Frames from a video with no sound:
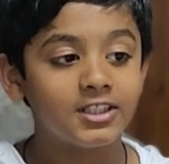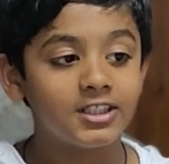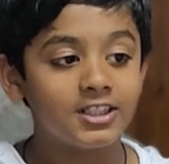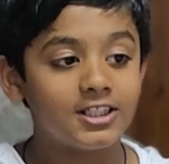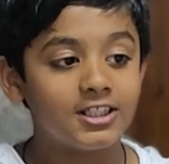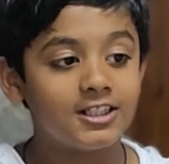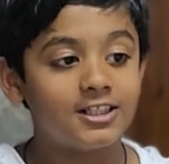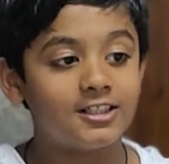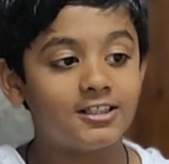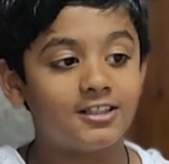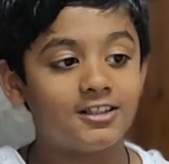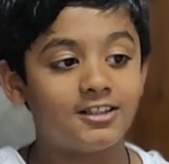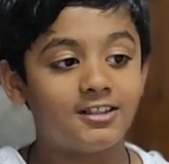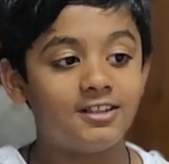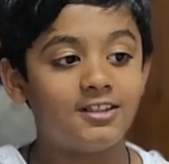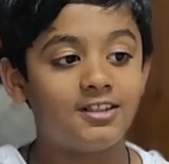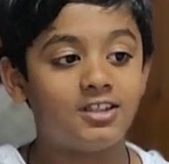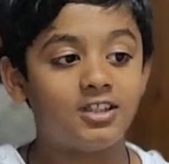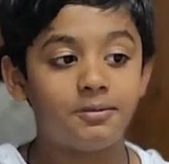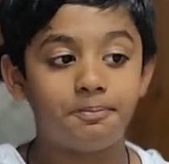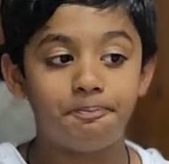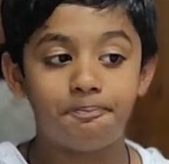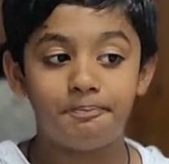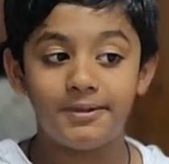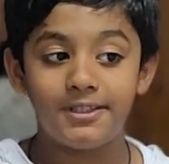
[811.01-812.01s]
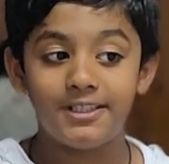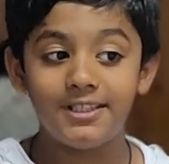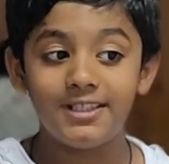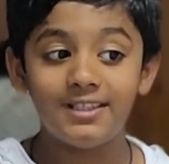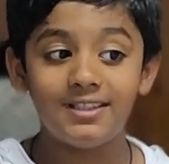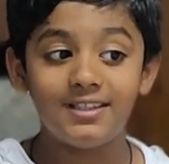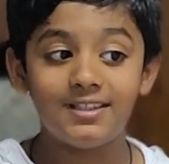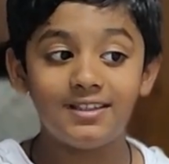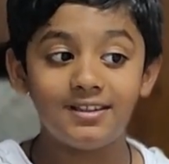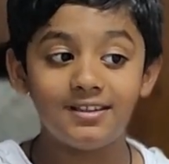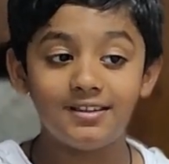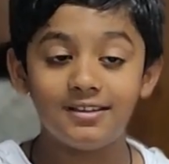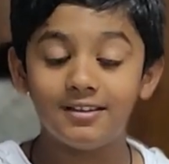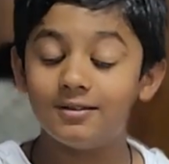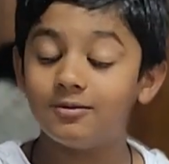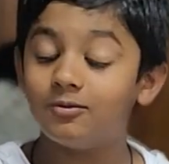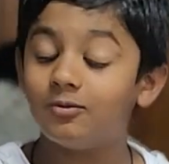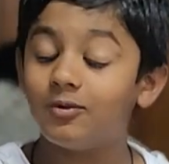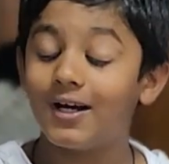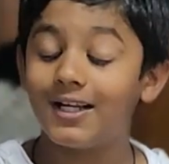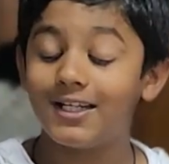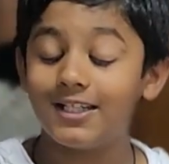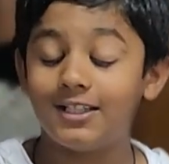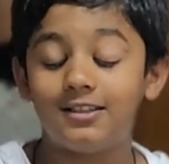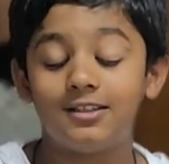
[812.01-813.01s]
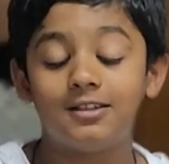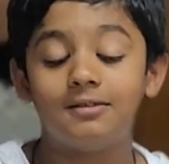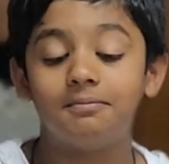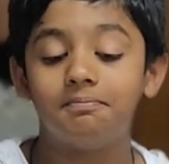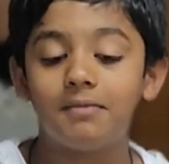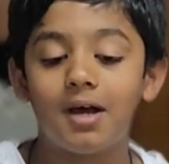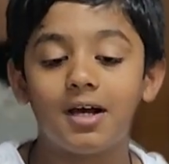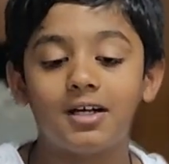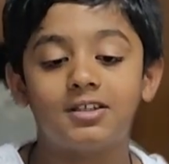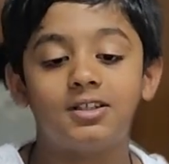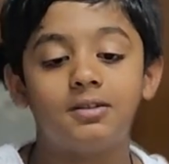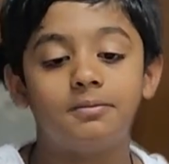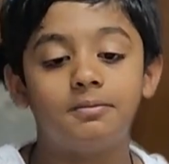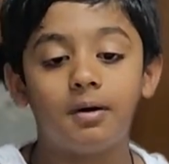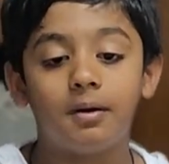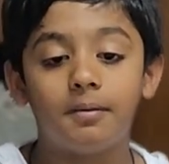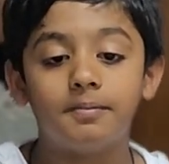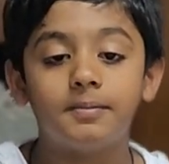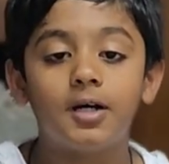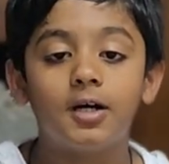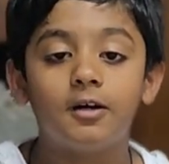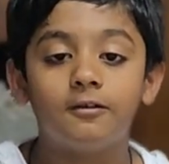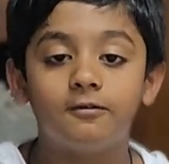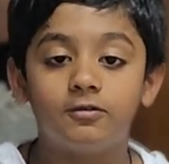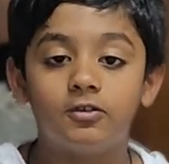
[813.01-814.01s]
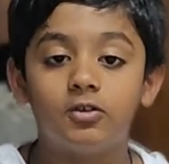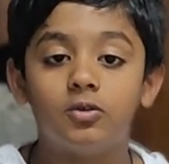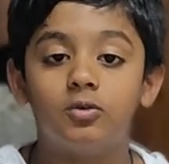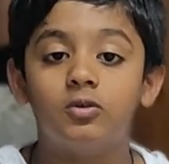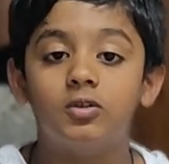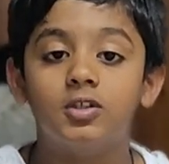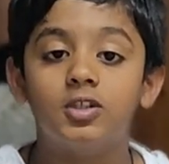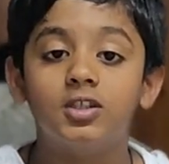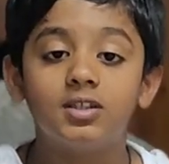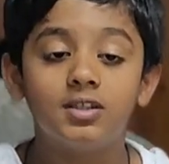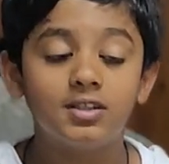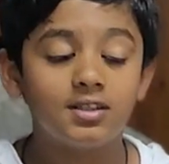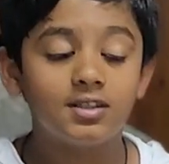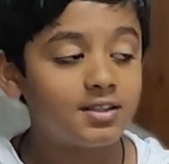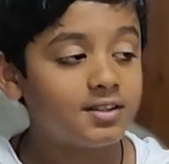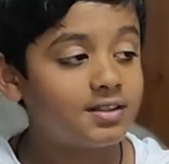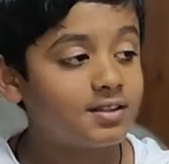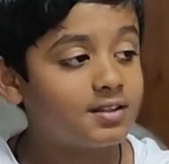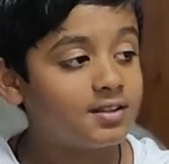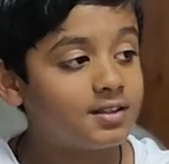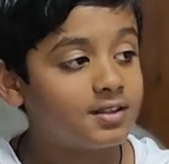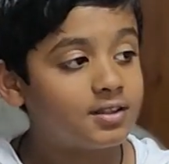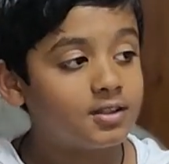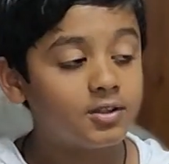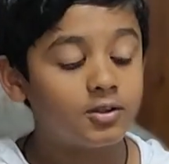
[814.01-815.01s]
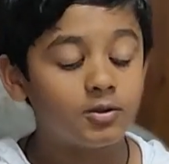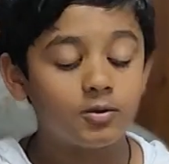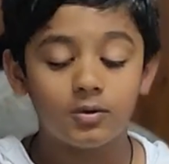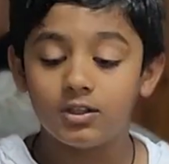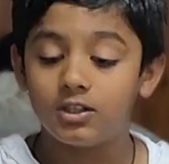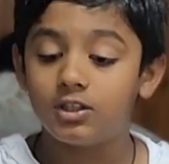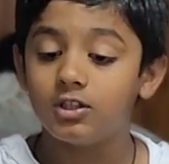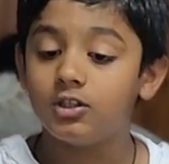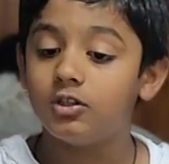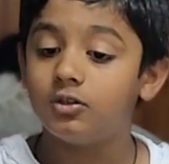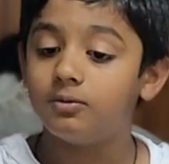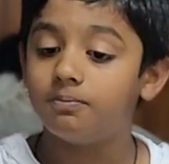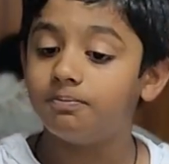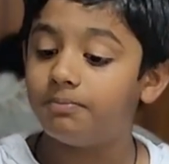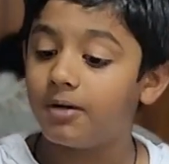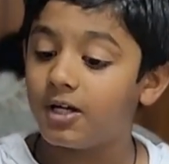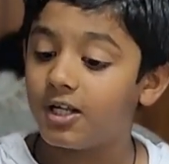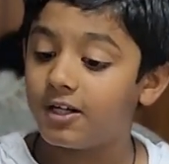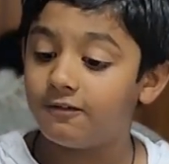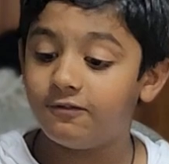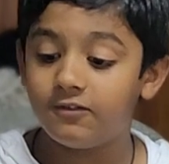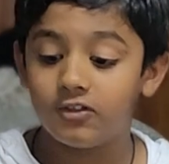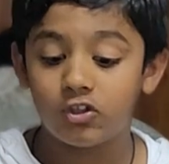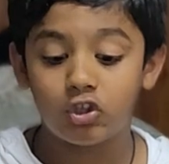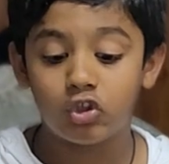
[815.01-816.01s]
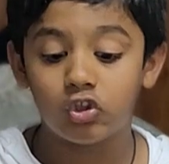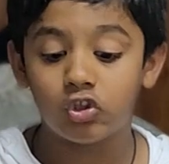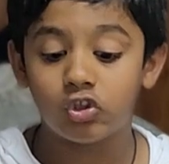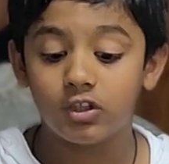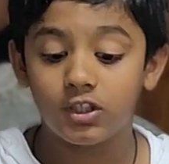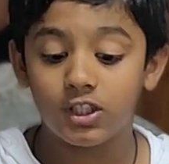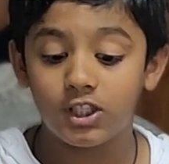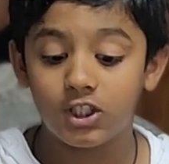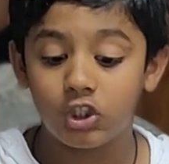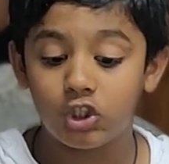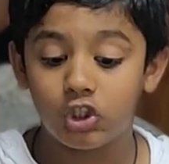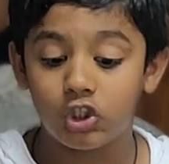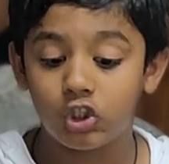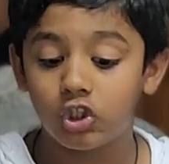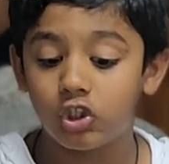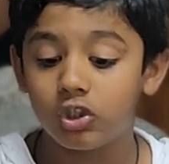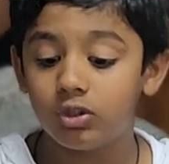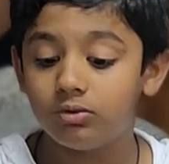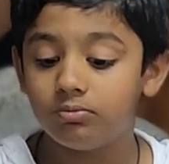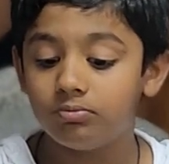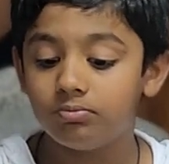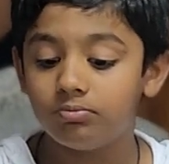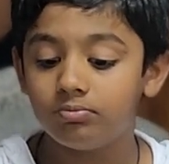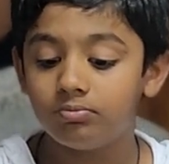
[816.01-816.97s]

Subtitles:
Its speed, when it's maximum, of course, was beneficial nature.